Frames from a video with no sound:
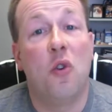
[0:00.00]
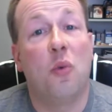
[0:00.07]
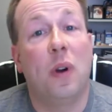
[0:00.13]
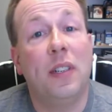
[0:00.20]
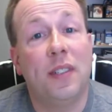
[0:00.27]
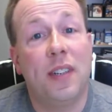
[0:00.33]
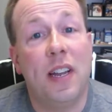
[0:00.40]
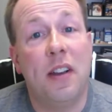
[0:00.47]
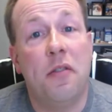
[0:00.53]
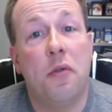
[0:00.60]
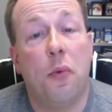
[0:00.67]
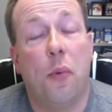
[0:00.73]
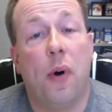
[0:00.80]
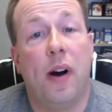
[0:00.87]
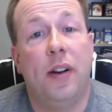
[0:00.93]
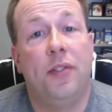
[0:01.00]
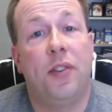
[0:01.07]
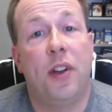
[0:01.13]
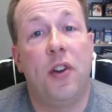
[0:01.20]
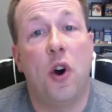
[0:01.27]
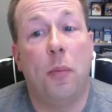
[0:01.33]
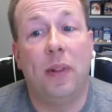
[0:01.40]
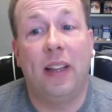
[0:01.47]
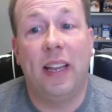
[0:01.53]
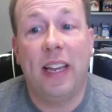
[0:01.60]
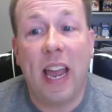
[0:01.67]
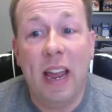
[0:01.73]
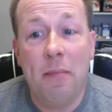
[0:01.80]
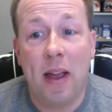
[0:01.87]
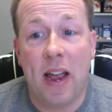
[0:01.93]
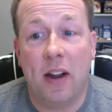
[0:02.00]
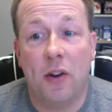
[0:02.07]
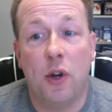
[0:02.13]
Rustin was an openly gay man